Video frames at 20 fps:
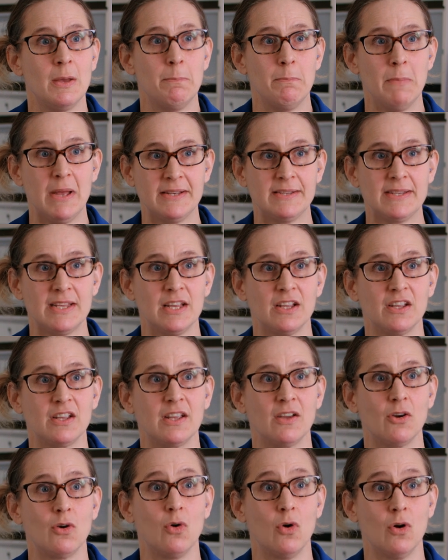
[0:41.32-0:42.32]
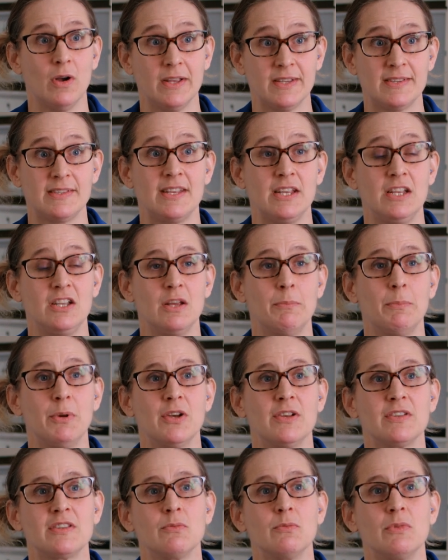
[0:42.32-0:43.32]
medic or a senior
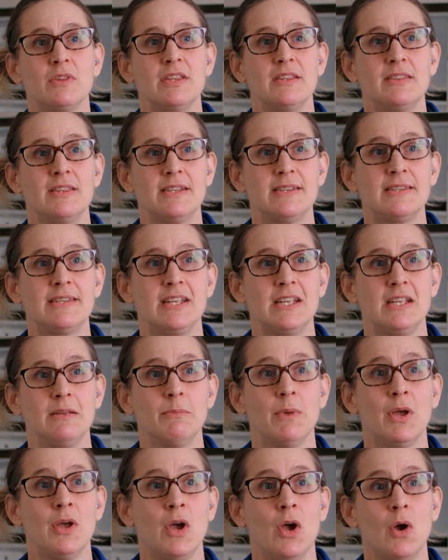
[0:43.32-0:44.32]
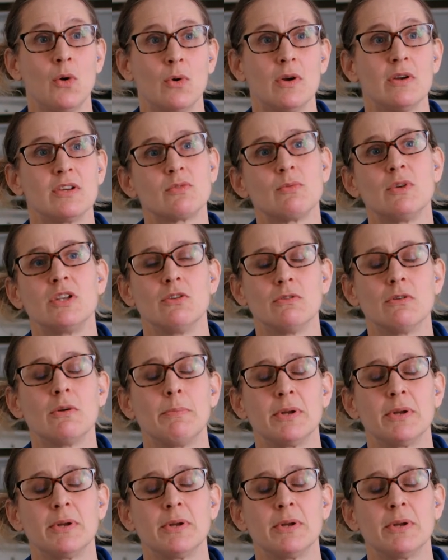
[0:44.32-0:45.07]
person within the team, whereas when you're a